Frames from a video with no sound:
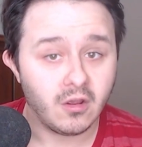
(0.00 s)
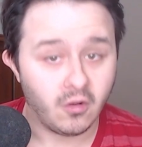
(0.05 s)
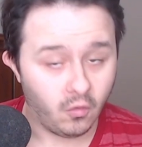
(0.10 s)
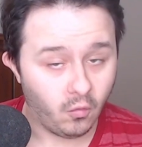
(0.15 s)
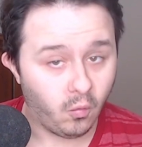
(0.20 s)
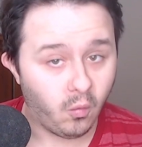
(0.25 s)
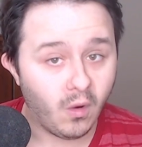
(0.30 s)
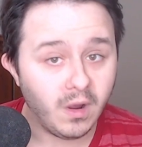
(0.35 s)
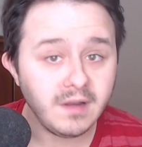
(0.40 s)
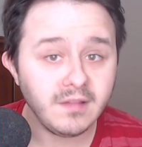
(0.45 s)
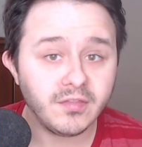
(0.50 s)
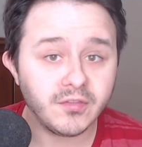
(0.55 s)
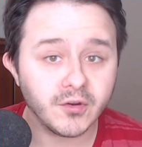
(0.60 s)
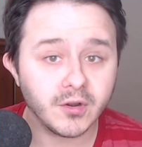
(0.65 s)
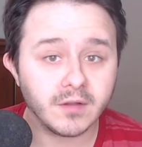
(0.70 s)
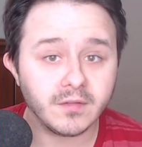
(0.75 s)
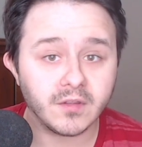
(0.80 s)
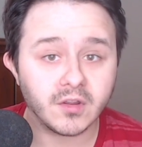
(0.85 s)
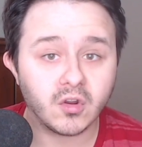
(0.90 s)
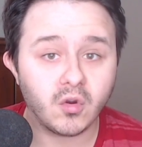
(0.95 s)
one
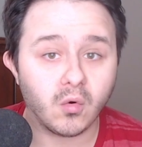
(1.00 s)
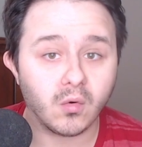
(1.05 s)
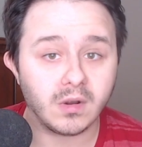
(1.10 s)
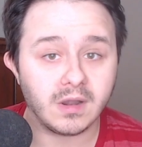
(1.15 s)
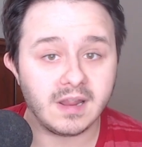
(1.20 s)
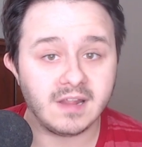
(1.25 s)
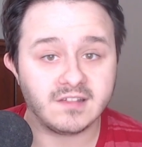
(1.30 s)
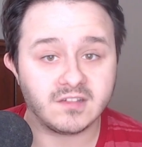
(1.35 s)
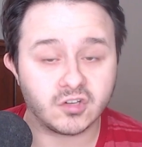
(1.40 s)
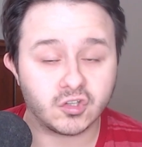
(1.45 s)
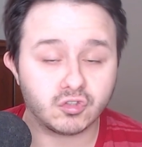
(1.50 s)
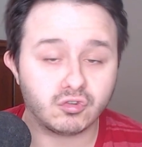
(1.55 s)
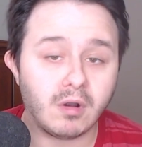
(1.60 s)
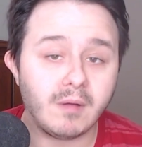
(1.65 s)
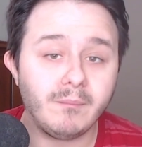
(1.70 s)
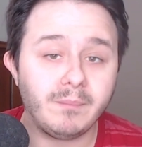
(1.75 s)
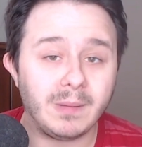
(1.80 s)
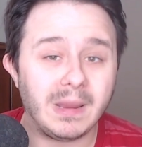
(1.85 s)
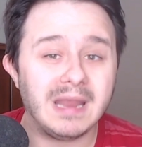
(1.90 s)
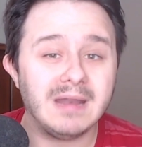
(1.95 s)
third of the court is
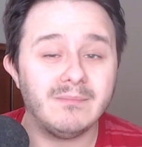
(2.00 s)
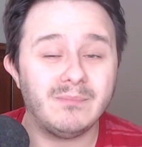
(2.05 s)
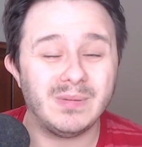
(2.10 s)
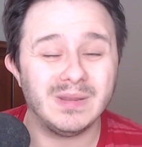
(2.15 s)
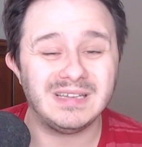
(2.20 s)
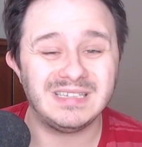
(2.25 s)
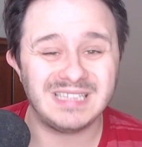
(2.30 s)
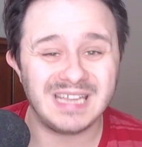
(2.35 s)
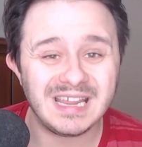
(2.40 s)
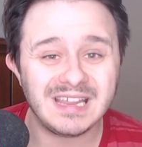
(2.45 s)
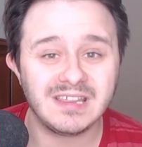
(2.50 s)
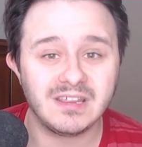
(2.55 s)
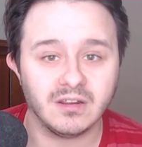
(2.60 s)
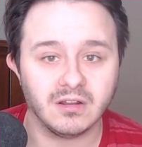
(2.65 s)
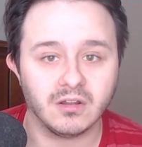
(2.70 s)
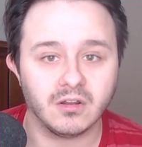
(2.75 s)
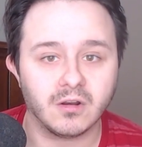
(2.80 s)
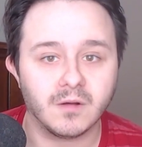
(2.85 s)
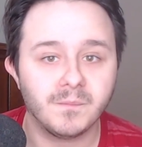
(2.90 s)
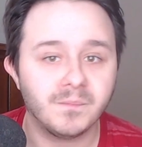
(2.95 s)
Trump in
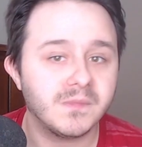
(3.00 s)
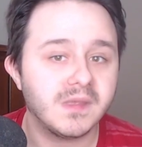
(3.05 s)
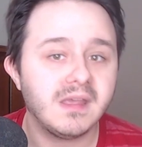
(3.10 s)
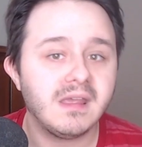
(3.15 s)
particular,